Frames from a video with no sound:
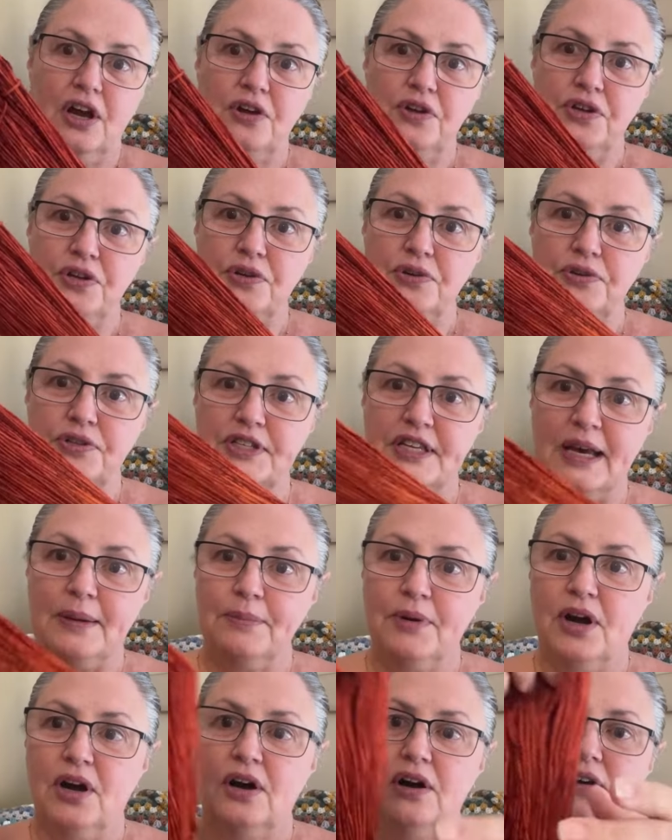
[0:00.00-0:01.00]
you some
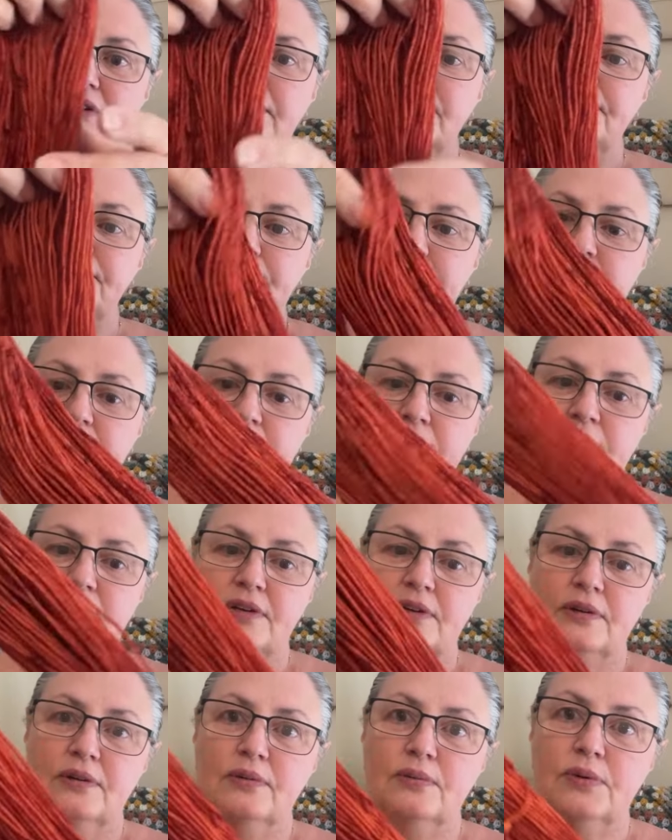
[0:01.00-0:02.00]
of
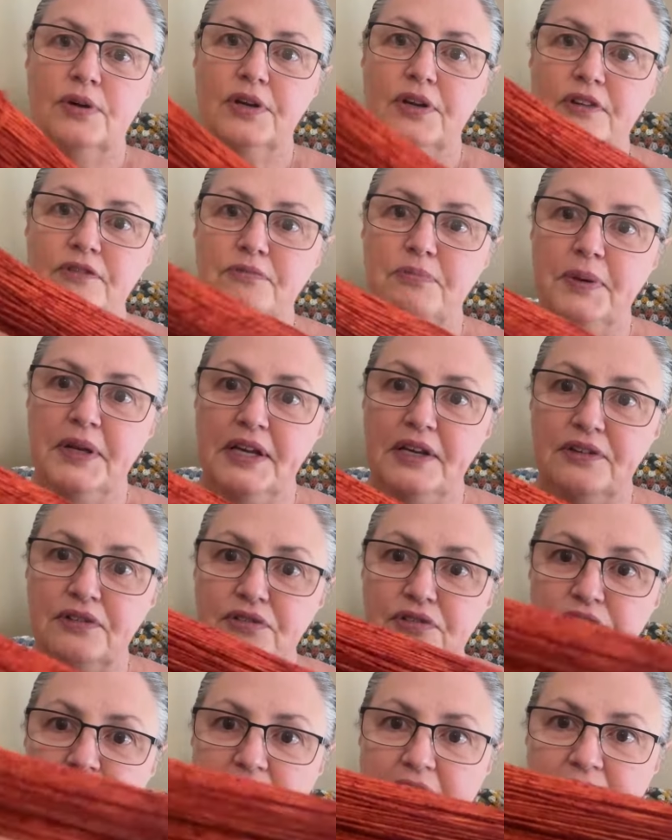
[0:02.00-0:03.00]
what I've been
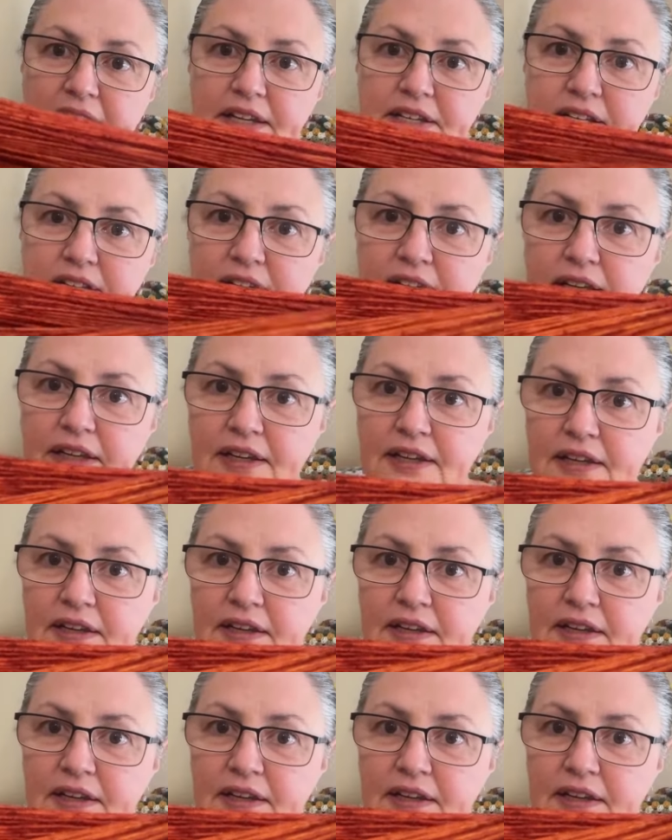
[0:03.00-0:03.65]
creating.